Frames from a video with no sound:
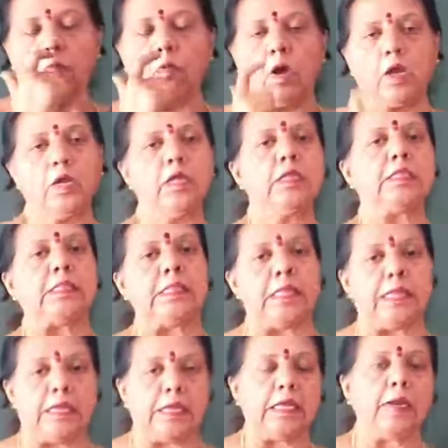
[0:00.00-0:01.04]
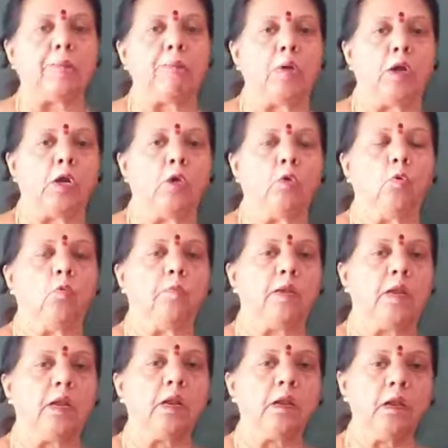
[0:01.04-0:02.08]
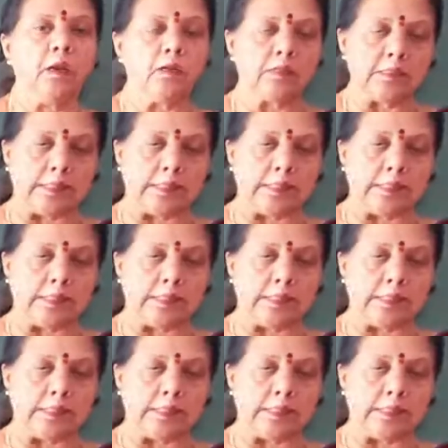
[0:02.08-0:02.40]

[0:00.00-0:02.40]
One is linear polynomial,